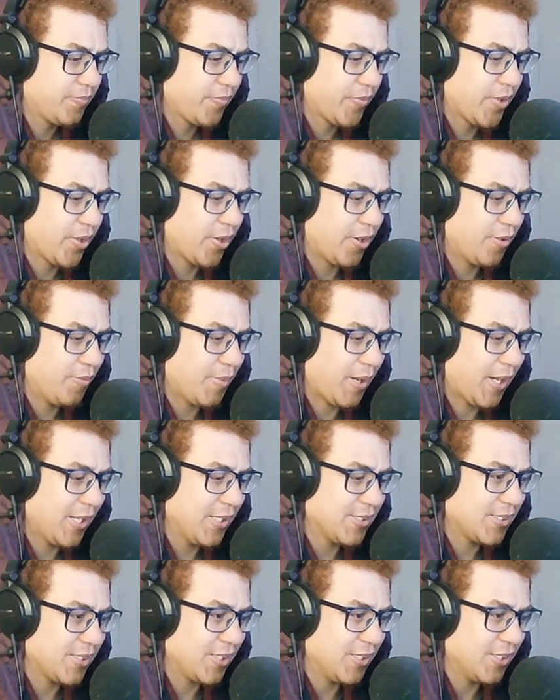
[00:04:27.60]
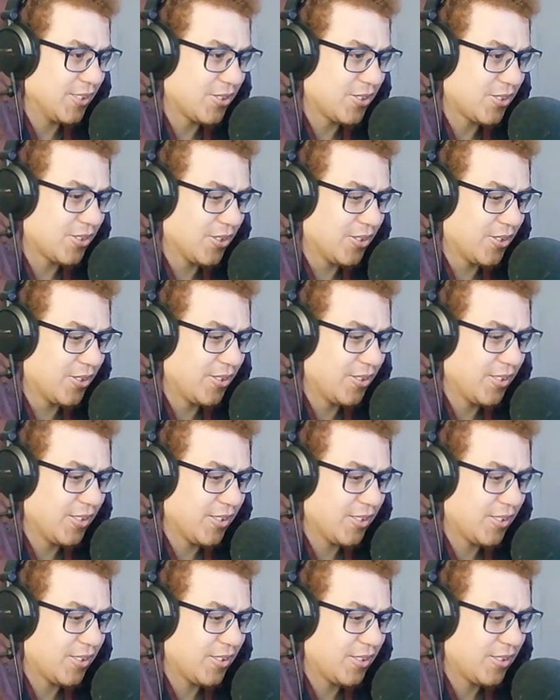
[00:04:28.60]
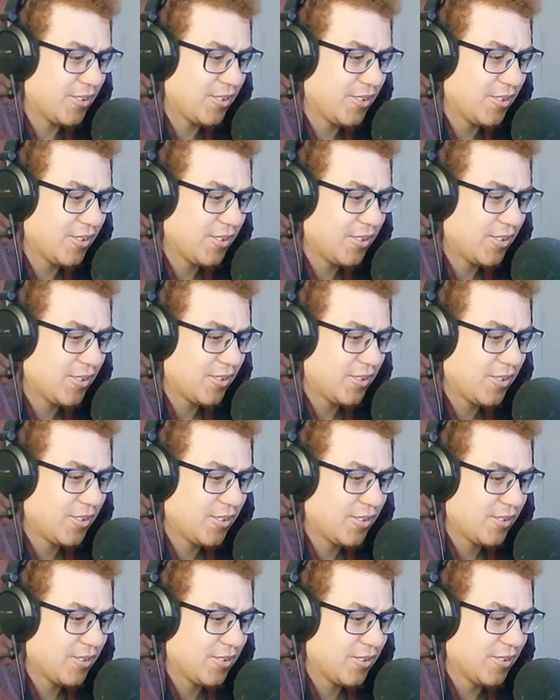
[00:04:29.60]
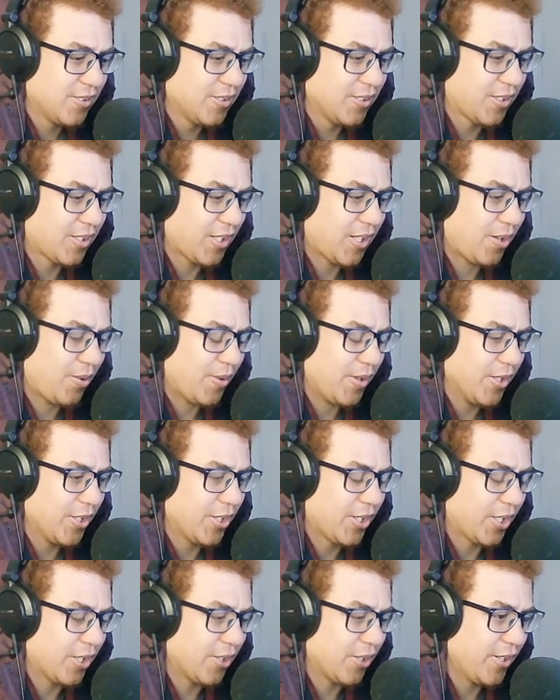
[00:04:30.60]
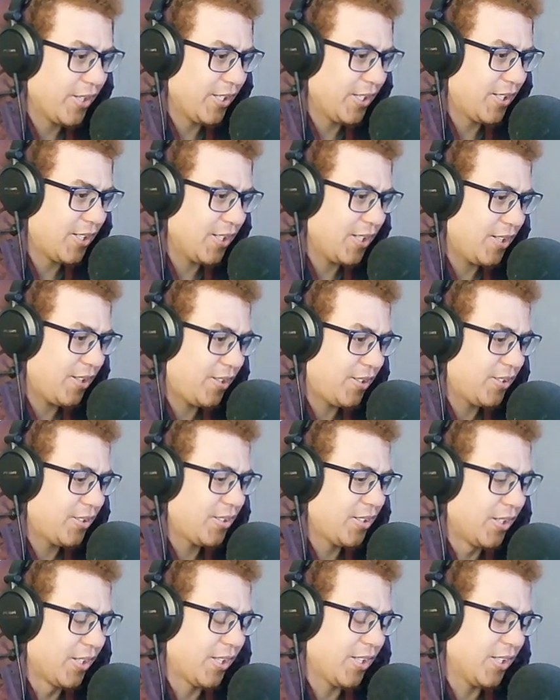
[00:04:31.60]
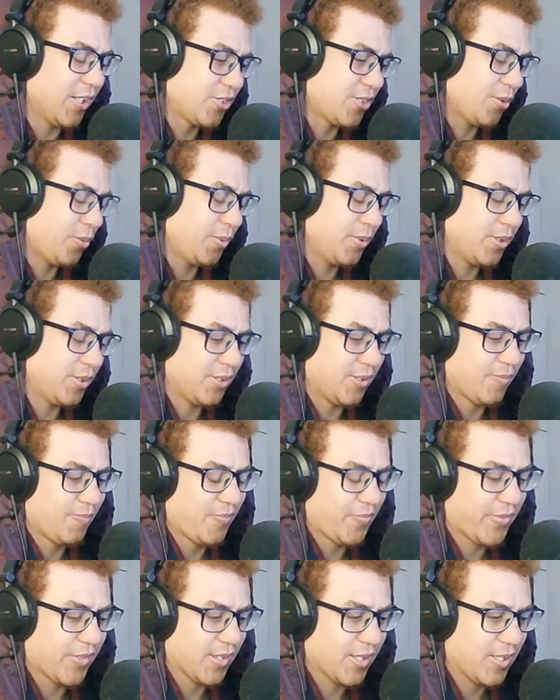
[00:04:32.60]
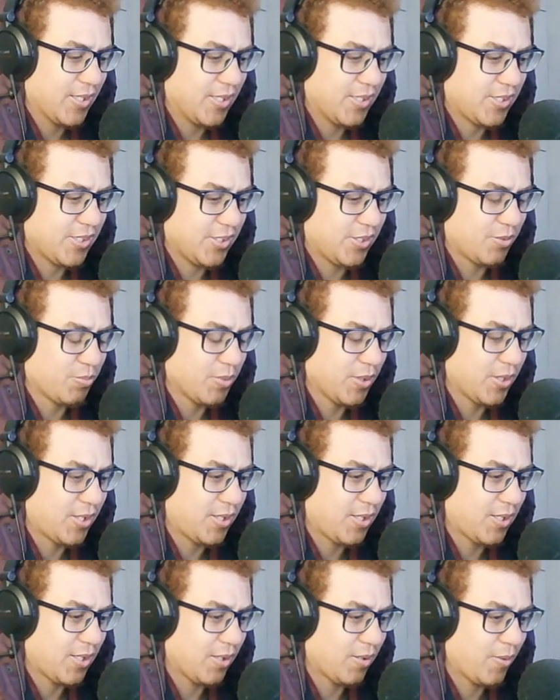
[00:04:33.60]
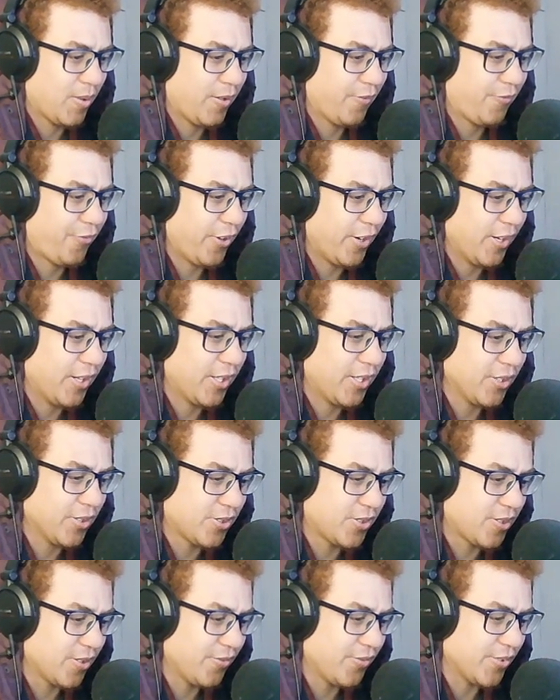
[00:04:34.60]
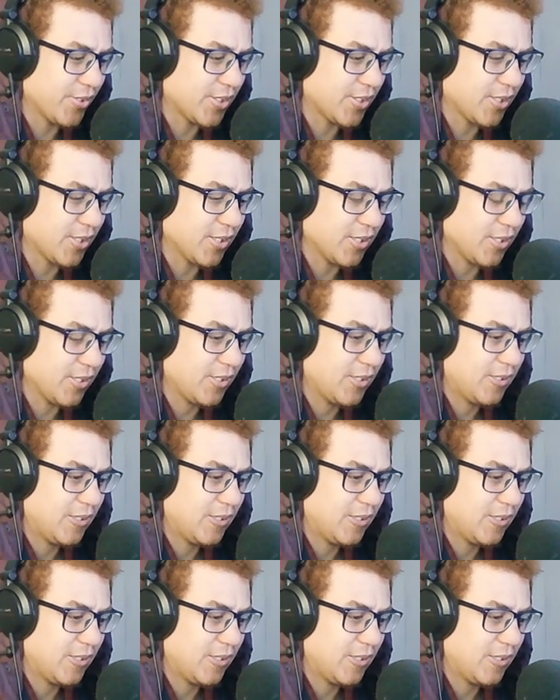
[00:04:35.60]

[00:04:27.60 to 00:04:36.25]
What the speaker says: You're amazing, Historia. Look at how well you can read now. Okay, so this is with when Frieda used to visit her.